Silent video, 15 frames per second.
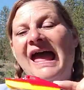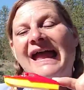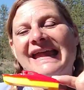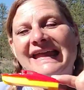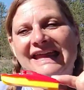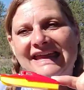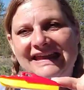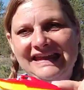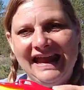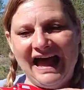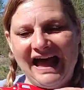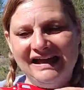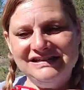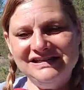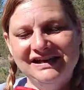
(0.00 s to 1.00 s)

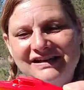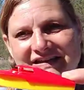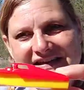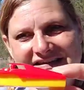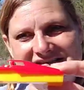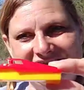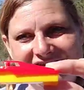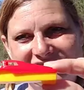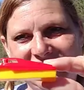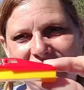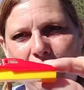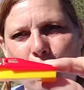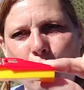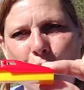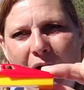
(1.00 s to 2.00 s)
Yacht. This is
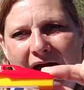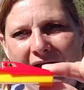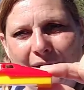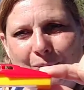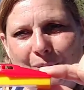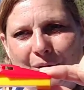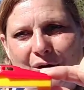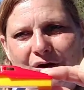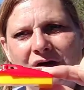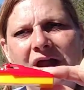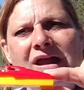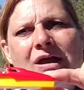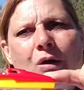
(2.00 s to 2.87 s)
a Y word